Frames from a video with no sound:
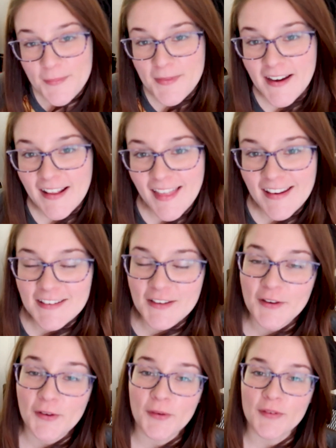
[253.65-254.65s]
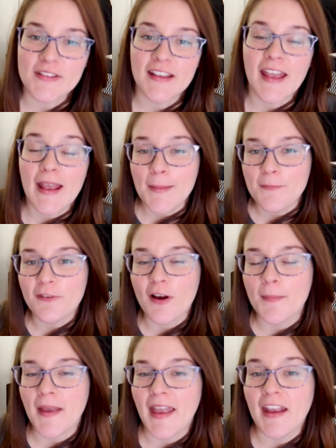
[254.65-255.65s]
tip that I like to use came
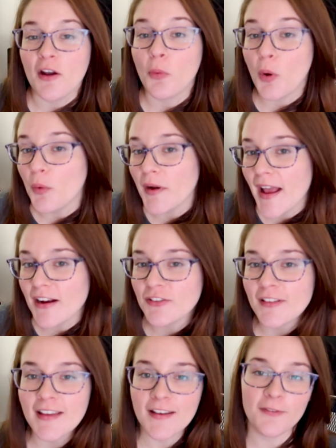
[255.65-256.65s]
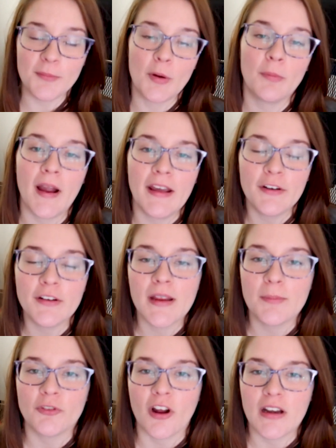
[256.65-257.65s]
from a quote actually from a writer
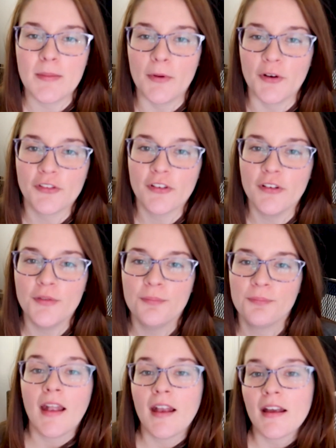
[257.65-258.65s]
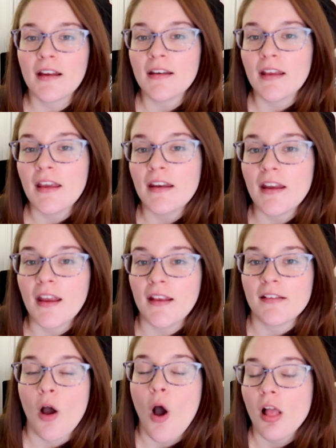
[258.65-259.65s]
named Johnny Mercer, and it
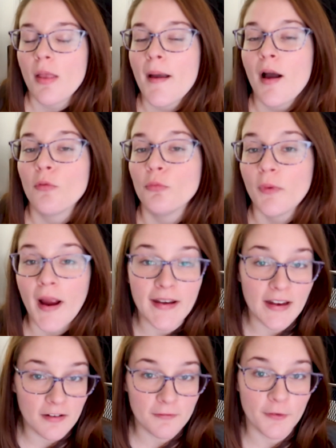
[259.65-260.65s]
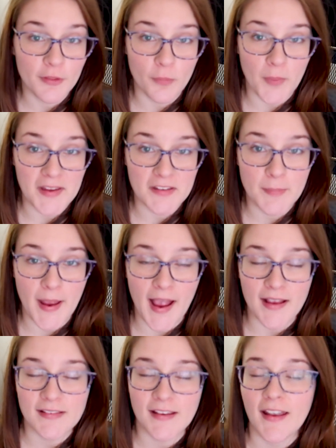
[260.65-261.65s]
is all about writing for the
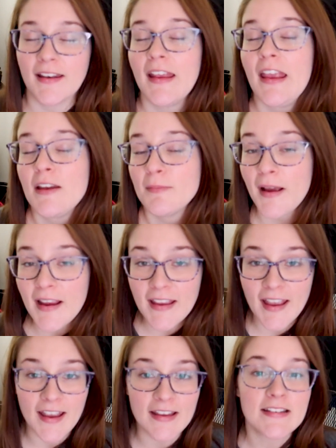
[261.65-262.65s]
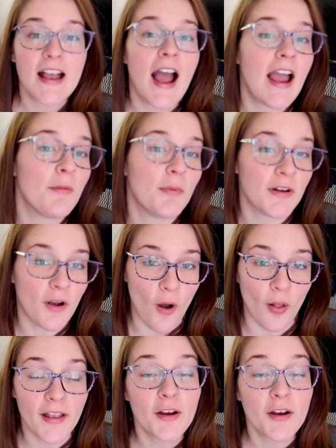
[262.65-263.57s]
wastebasket. In my case, I would call